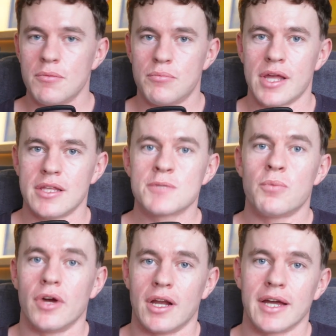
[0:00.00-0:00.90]
By this
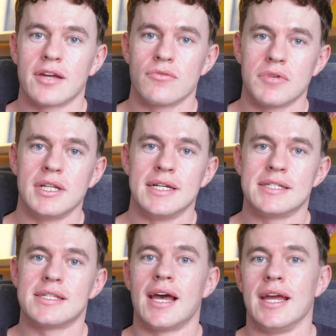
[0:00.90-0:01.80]
point, I can really
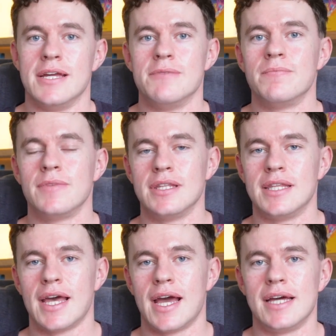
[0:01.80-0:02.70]
say
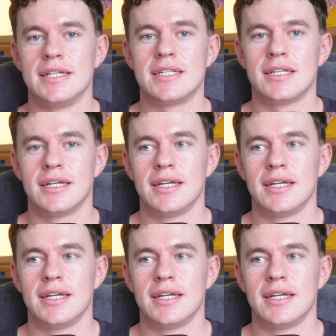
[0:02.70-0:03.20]
that